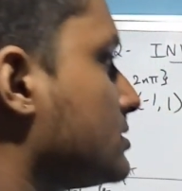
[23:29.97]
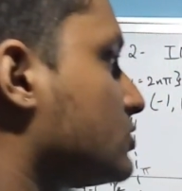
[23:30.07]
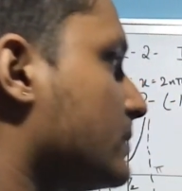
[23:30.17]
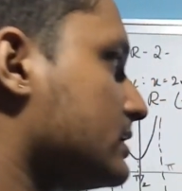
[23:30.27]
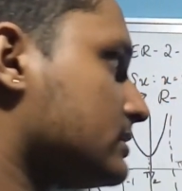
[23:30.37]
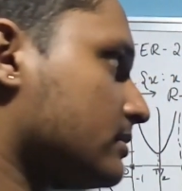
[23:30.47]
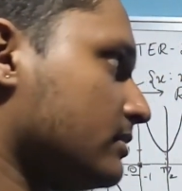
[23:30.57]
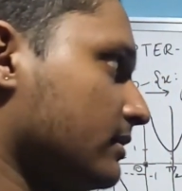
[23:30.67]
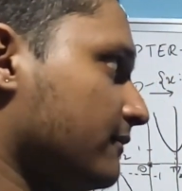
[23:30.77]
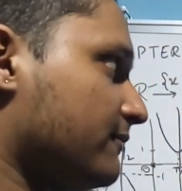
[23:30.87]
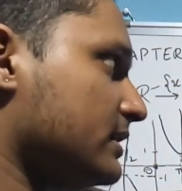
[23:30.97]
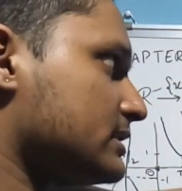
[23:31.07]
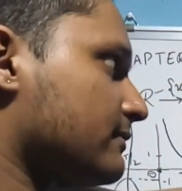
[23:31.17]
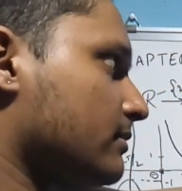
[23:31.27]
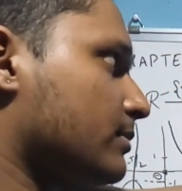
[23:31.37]
So
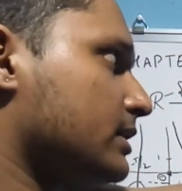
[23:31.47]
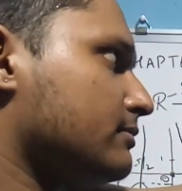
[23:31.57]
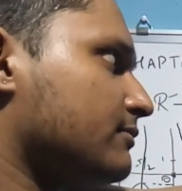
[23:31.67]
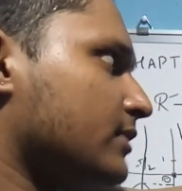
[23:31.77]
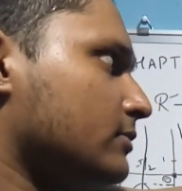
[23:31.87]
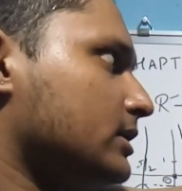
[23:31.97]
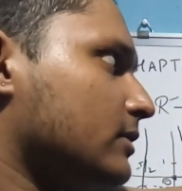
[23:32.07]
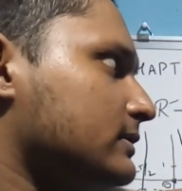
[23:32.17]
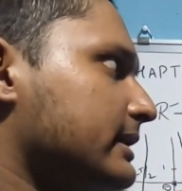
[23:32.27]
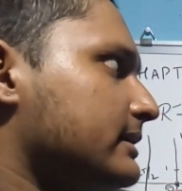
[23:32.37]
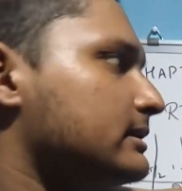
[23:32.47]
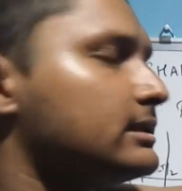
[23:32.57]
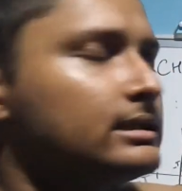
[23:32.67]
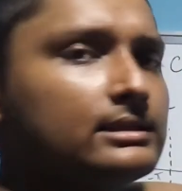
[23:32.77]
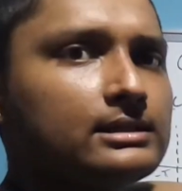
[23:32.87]
first we found out that
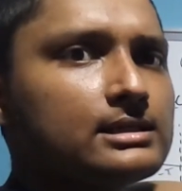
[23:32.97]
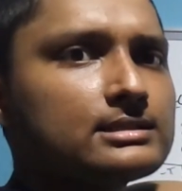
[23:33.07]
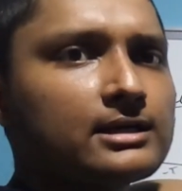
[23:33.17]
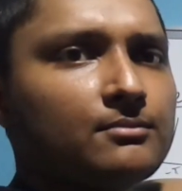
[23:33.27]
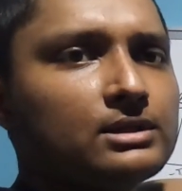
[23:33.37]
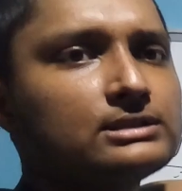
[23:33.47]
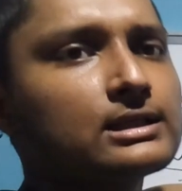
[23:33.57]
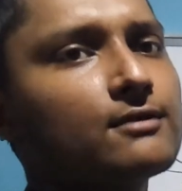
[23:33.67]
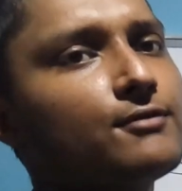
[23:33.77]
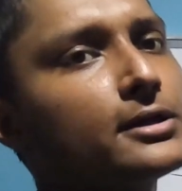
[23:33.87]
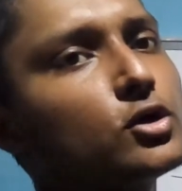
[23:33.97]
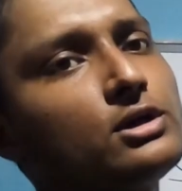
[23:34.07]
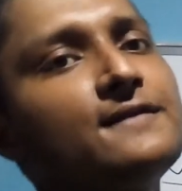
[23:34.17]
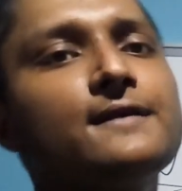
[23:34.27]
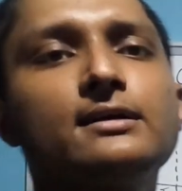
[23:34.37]
these numbers were
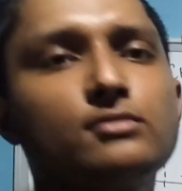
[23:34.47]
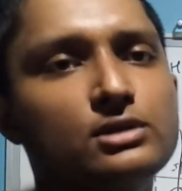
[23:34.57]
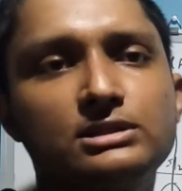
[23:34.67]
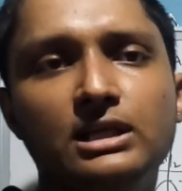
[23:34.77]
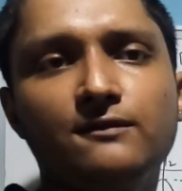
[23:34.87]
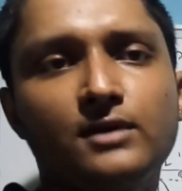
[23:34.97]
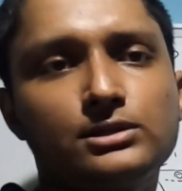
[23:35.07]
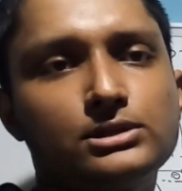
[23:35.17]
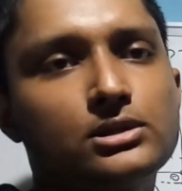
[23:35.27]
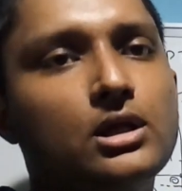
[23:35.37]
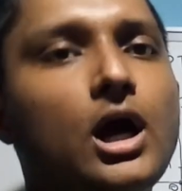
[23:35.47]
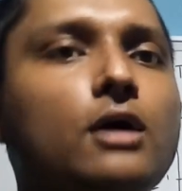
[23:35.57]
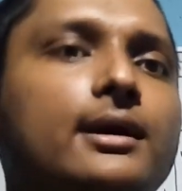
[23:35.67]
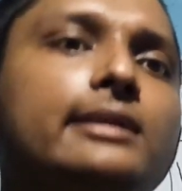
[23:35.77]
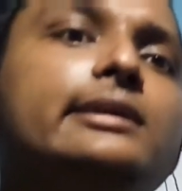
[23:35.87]
not defined for the sec function.
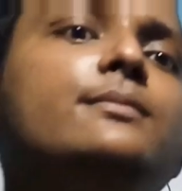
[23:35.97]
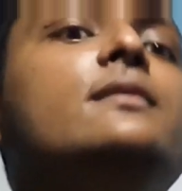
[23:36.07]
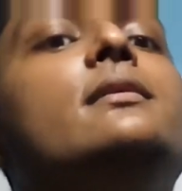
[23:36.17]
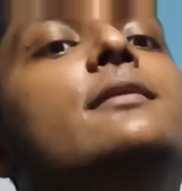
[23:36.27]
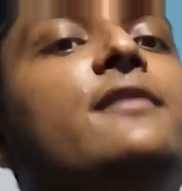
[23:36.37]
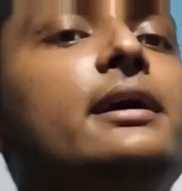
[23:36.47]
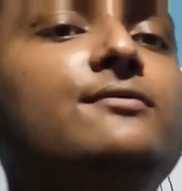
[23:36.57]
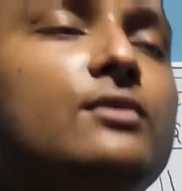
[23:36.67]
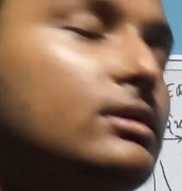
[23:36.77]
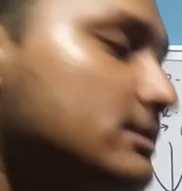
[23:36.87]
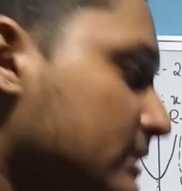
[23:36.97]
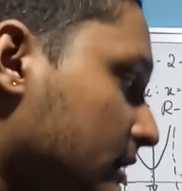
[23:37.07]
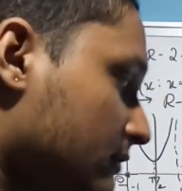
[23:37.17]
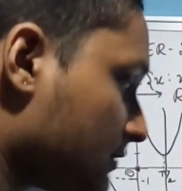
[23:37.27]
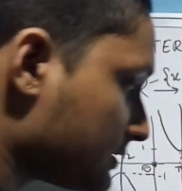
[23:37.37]
How can it be defined for the
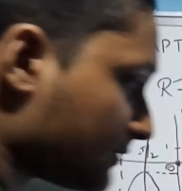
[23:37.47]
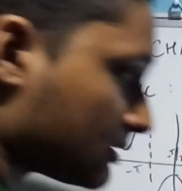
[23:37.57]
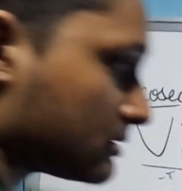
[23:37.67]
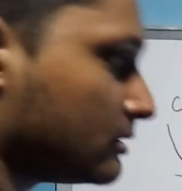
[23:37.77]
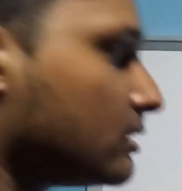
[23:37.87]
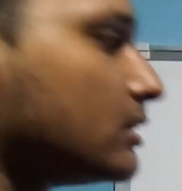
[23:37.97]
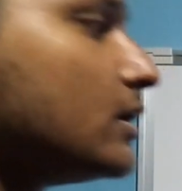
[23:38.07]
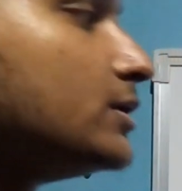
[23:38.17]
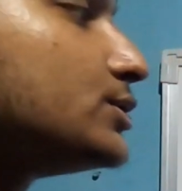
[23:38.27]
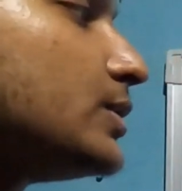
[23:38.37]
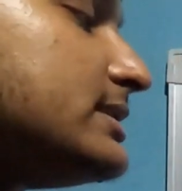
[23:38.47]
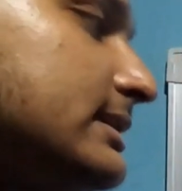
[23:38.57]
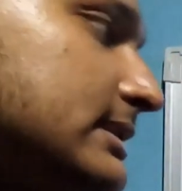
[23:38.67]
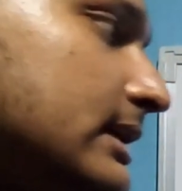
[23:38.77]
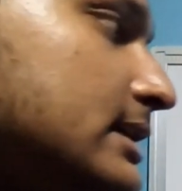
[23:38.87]
sec inverse function? So in
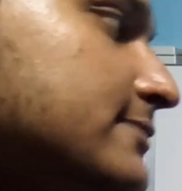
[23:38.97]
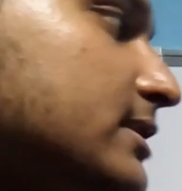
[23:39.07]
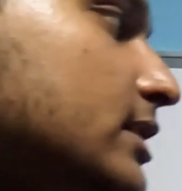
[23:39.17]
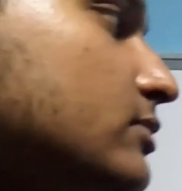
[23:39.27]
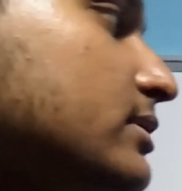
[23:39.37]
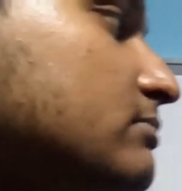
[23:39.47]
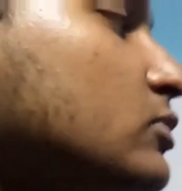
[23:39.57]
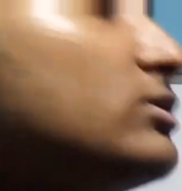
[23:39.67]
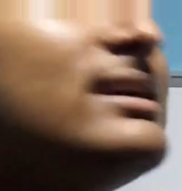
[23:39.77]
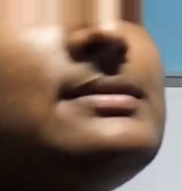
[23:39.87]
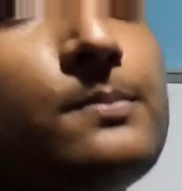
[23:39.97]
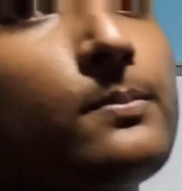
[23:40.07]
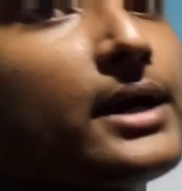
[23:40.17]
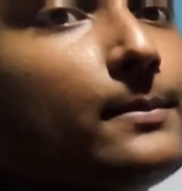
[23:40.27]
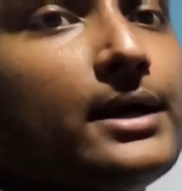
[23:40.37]
such a case, we need to remove
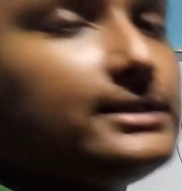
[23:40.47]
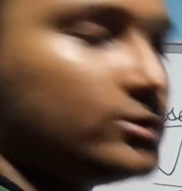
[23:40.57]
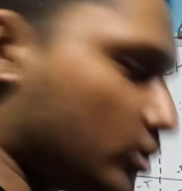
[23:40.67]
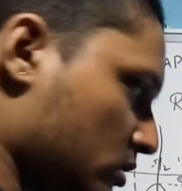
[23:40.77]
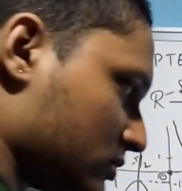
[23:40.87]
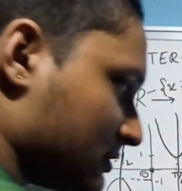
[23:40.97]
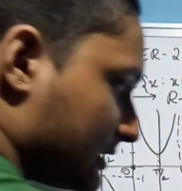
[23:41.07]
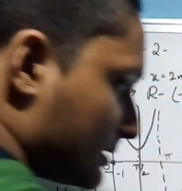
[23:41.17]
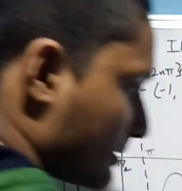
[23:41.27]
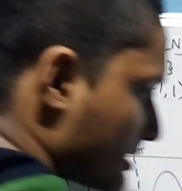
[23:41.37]
that pi by 2 also that is